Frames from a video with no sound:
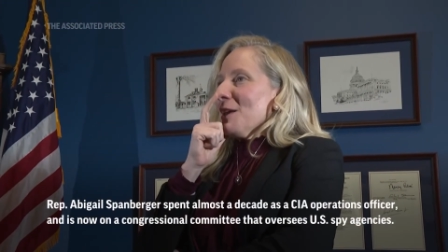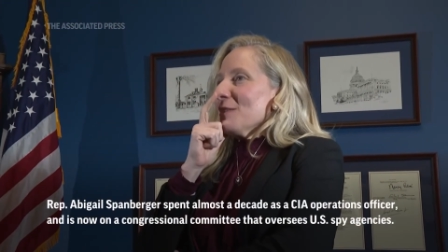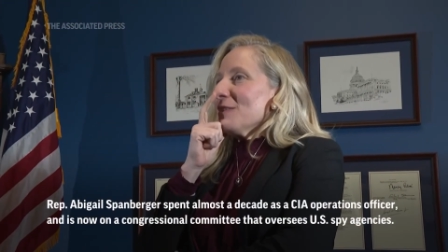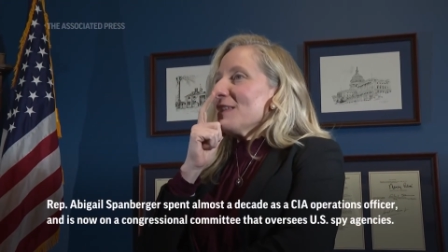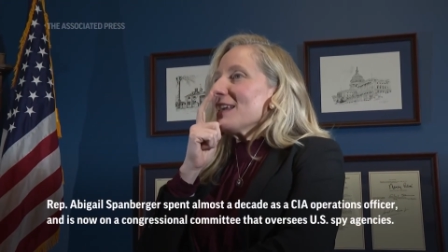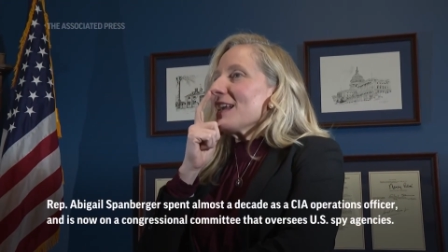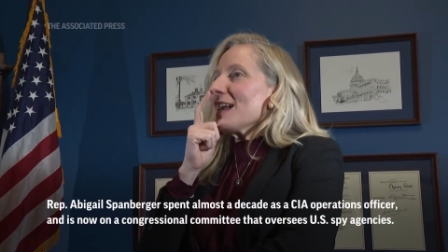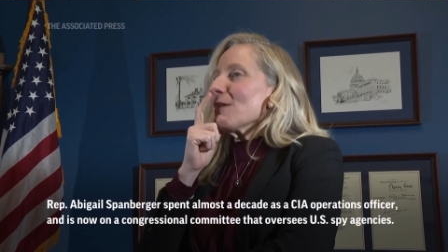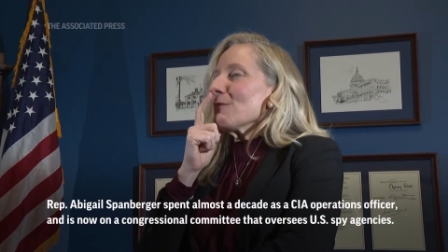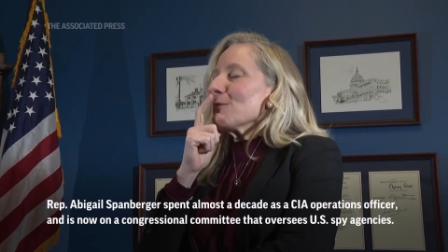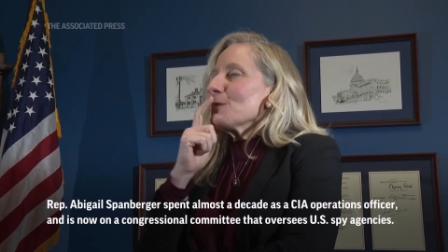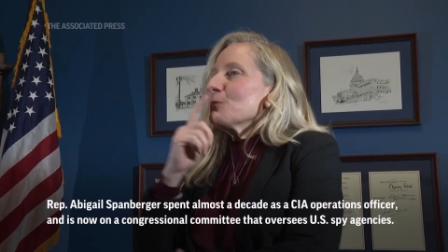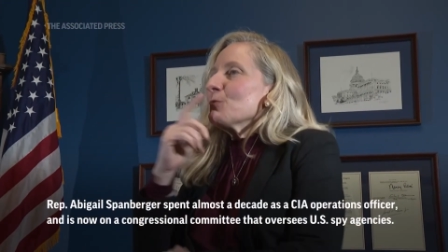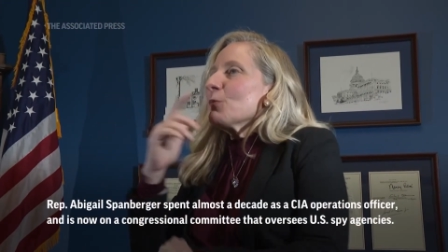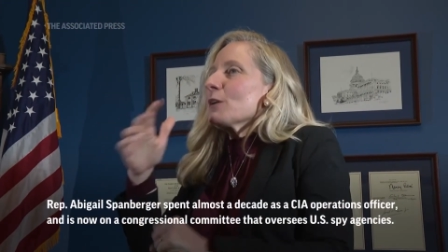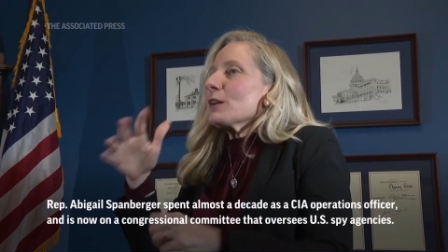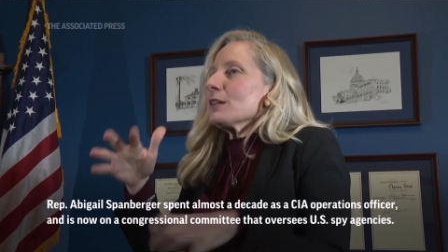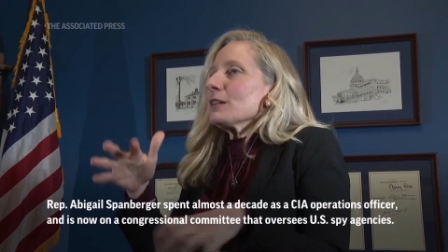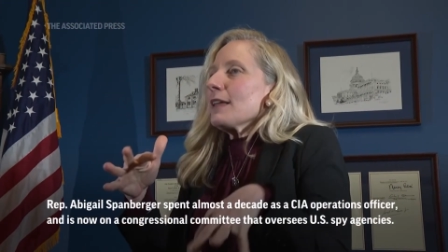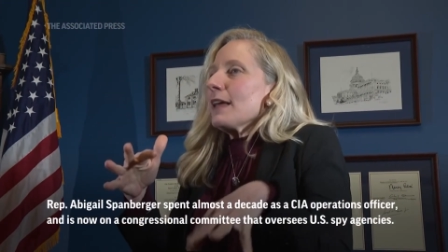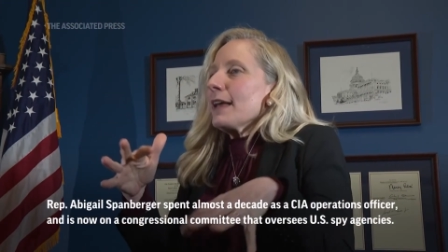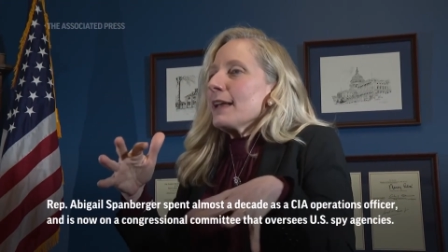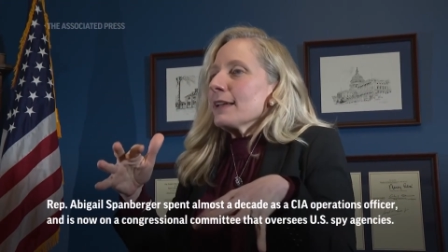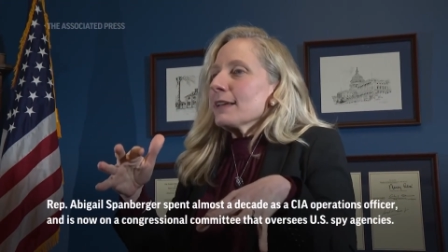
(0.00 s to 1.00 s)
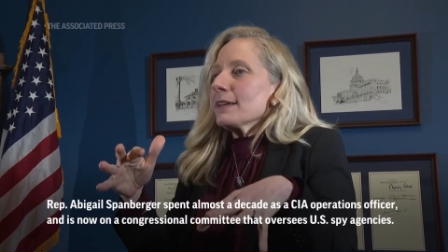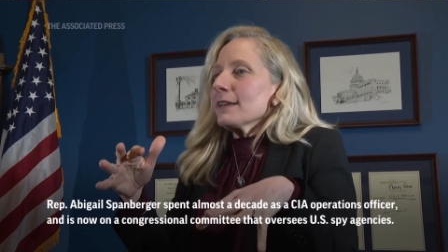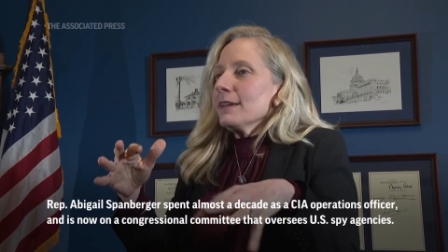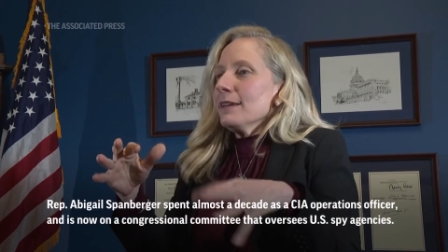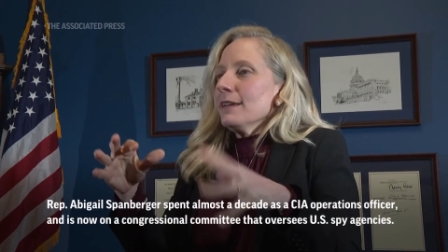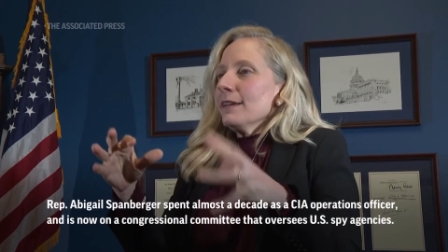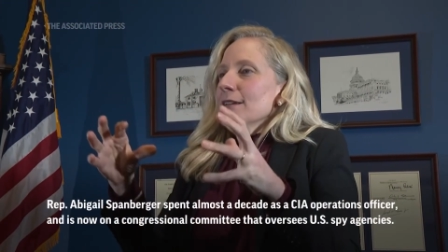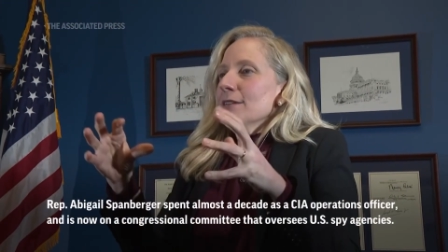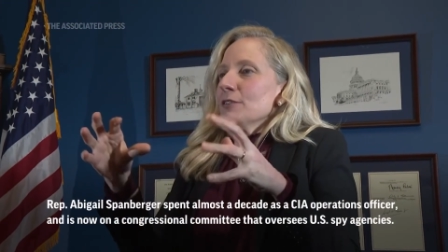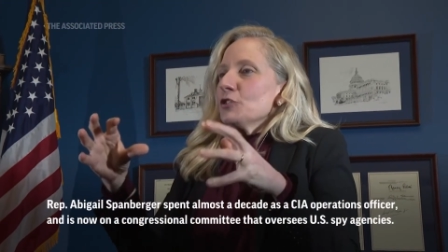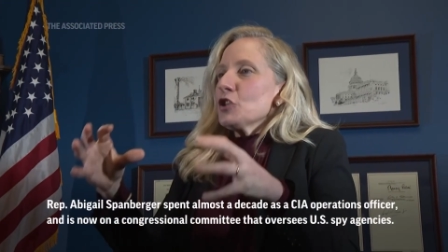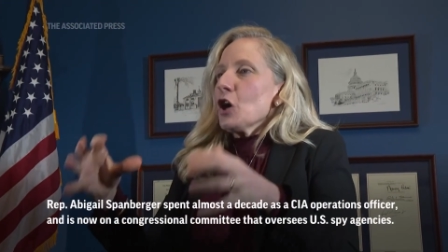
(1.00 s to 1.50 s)
then I would want to like
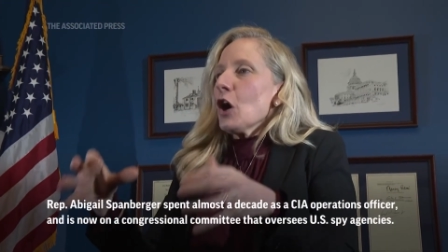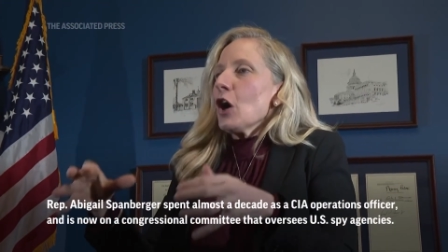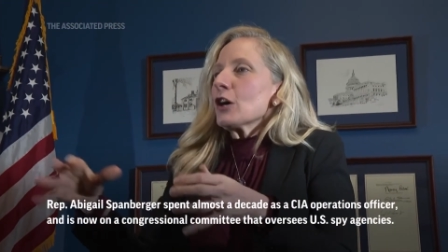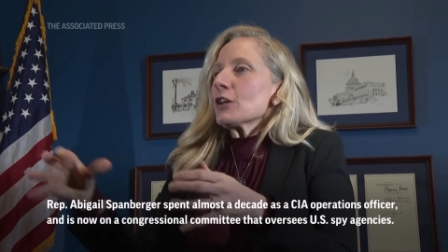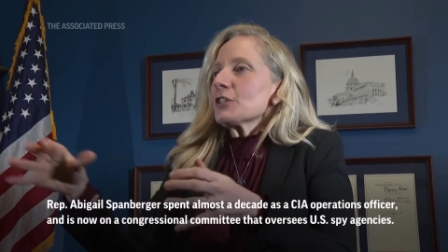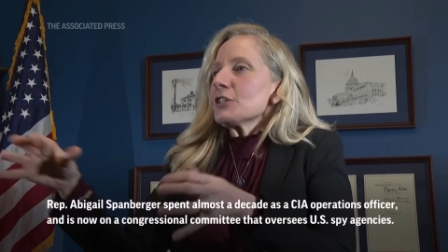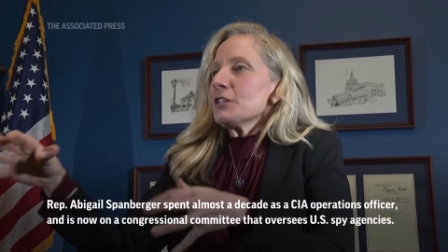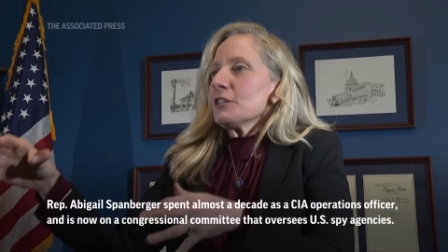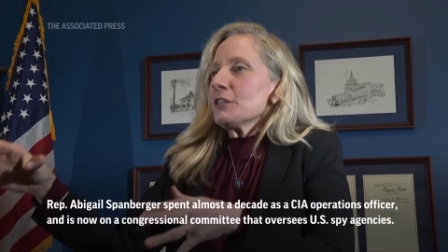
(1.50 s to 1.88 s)
talk